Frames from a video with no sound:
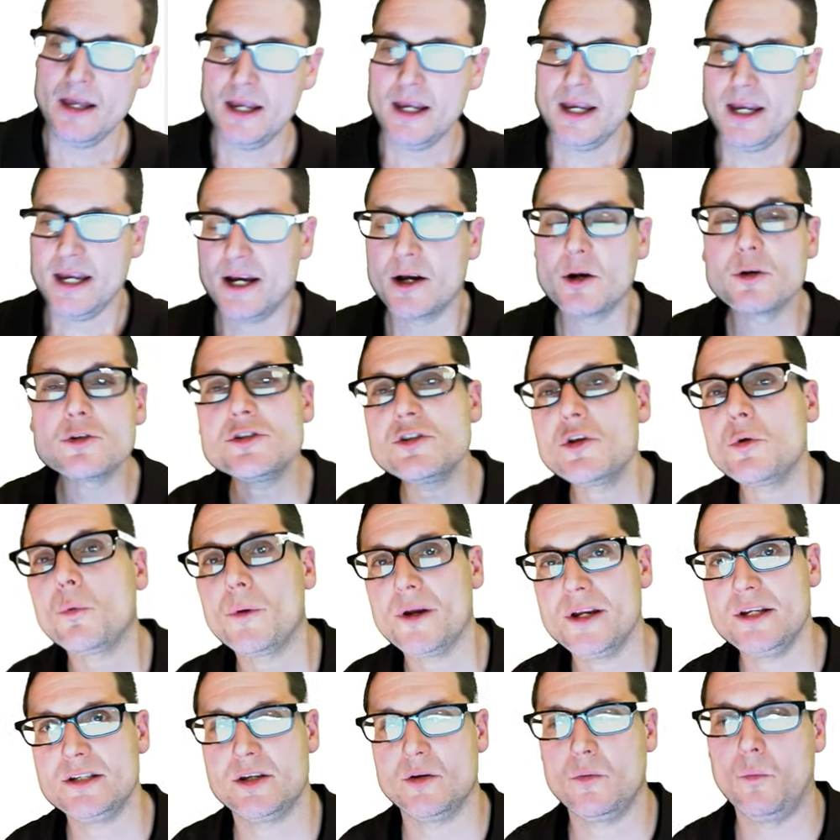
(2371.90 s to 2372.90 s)
Here's the
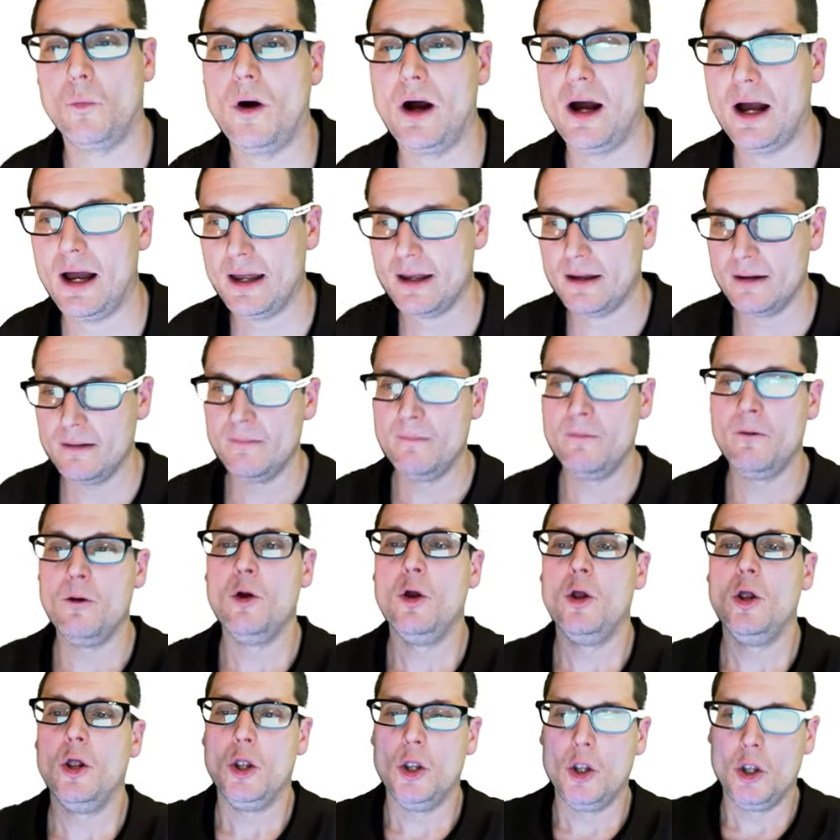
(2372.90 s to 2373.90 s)
reason why.
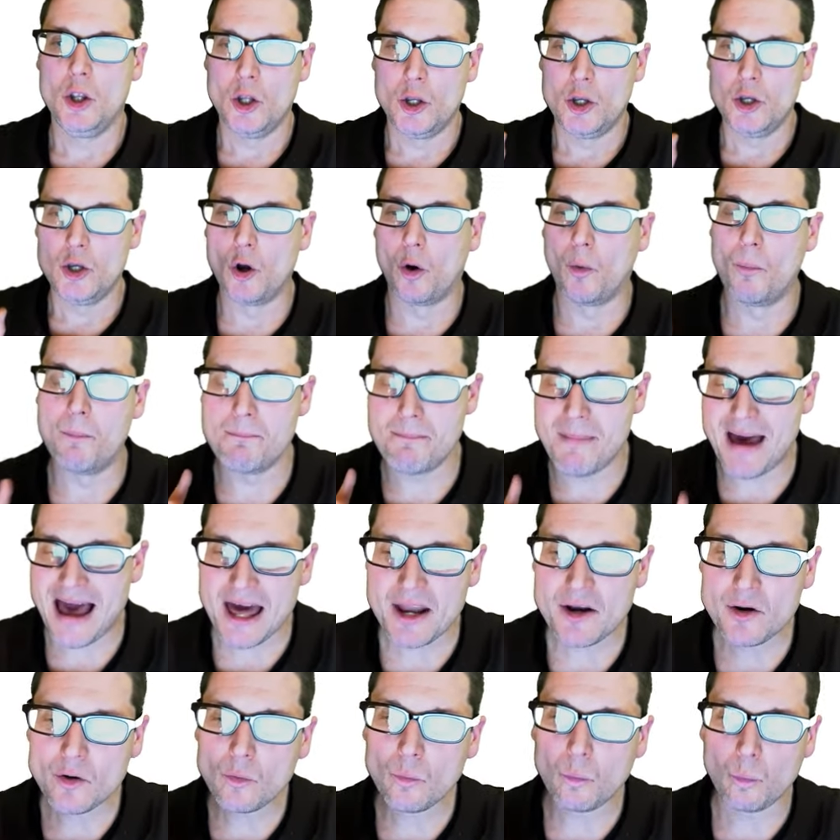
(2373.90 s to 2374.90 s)
No
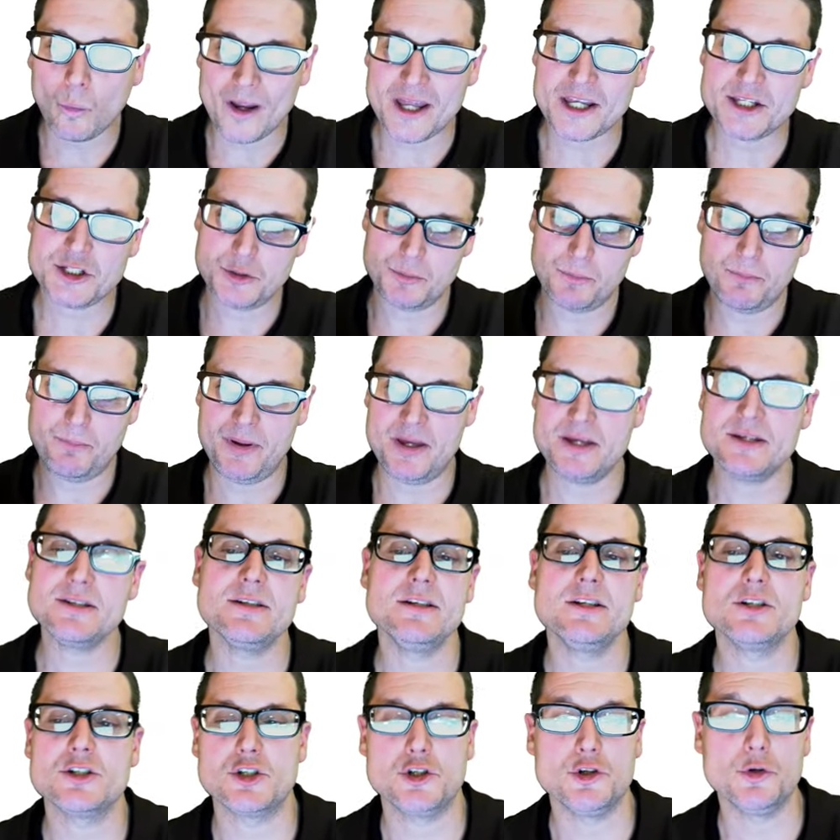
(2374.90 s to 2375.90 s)
matter which
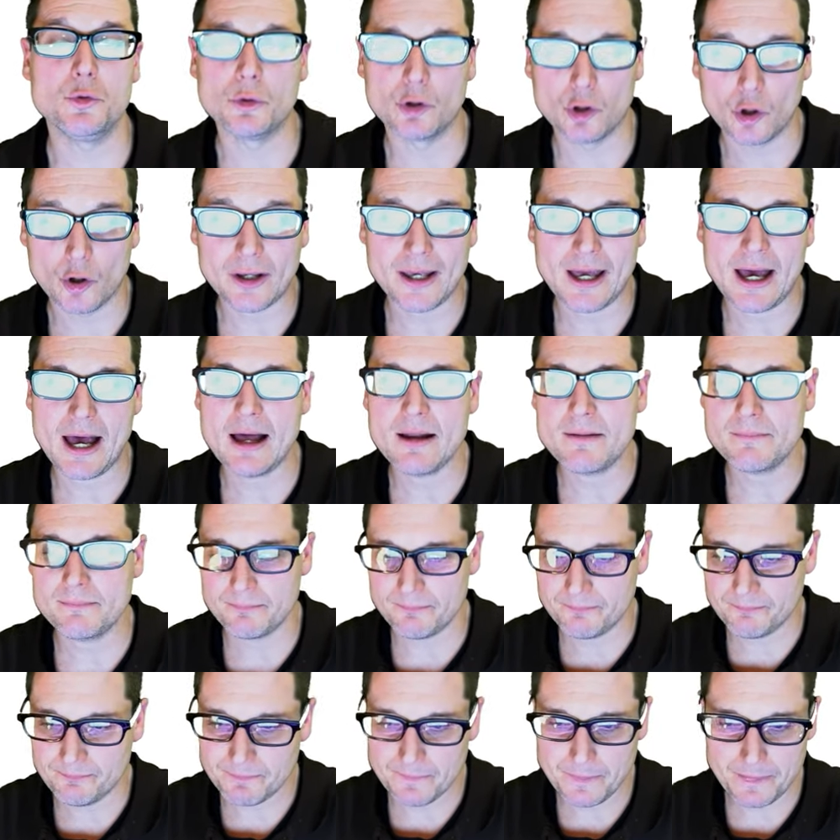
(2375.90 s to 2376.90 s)
business you look at,
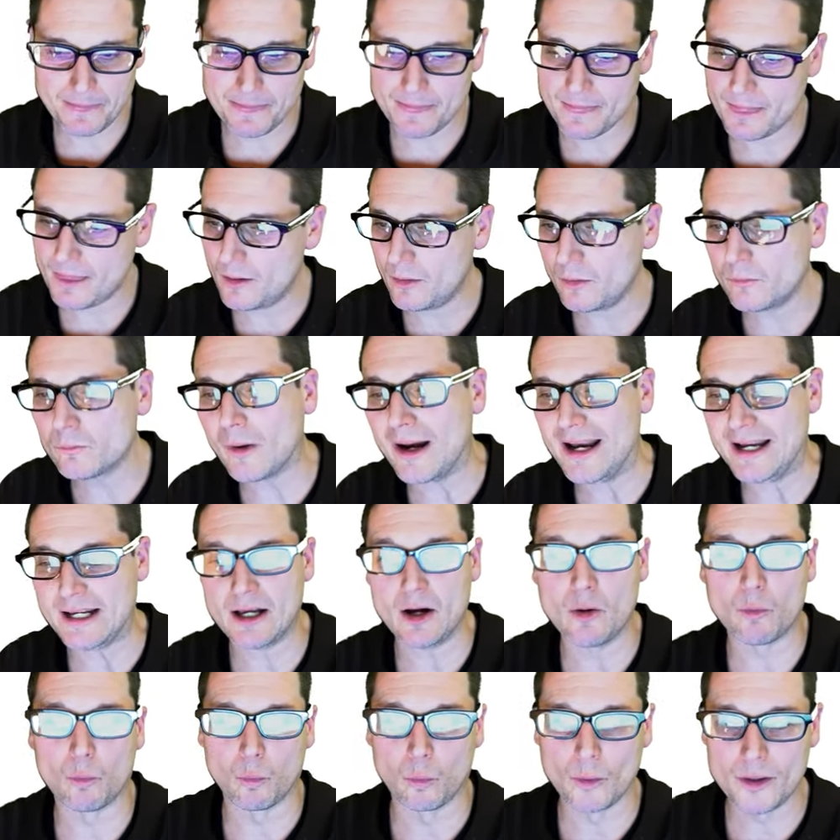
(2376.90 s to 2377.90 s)
like
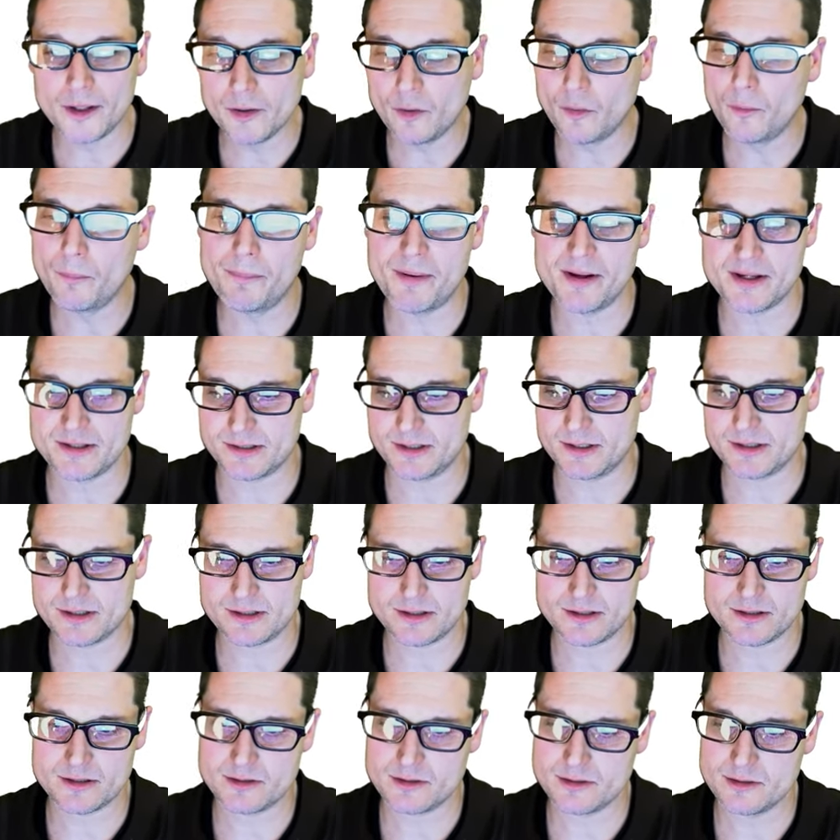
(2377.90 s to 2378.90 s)
real
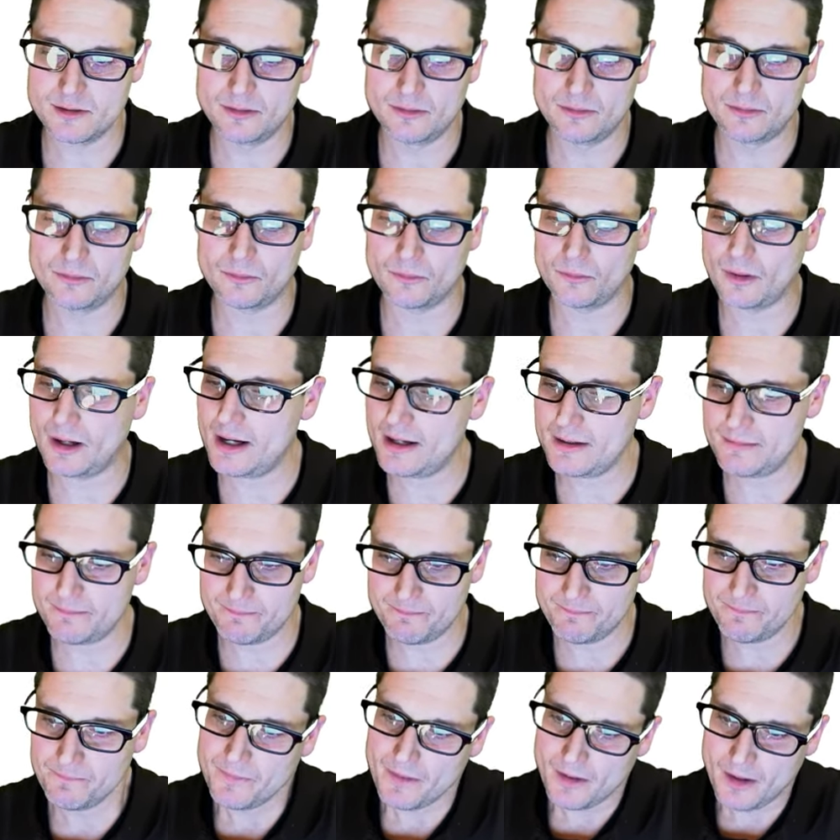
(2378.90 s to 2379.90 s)
businesses, right?
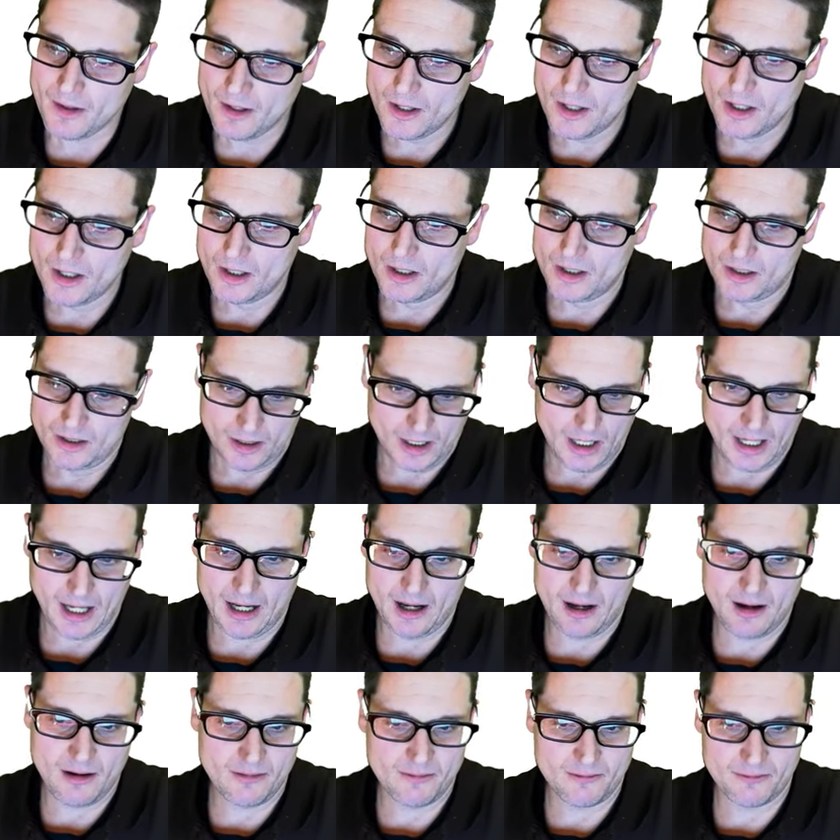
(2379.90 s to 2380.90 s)

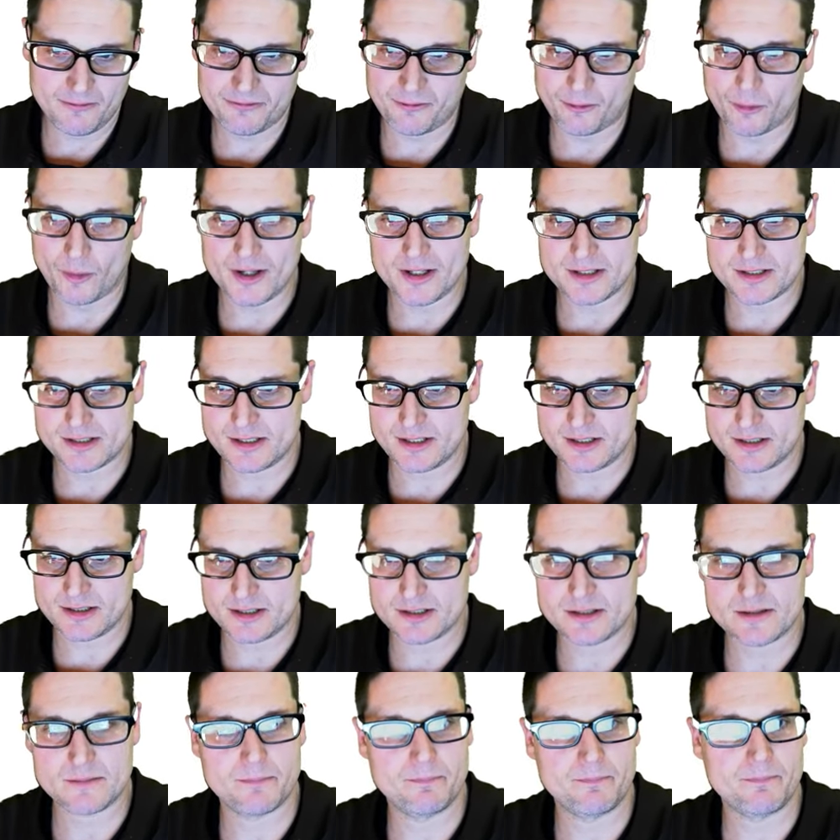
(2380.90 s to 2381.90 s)
For
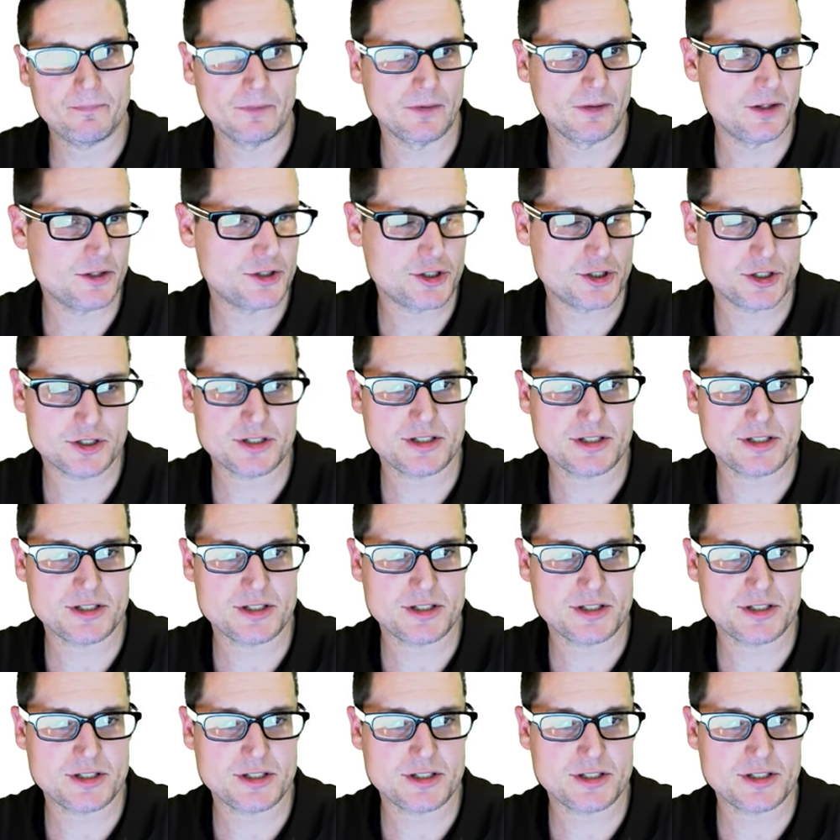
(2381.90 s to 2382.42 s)
instance, let's just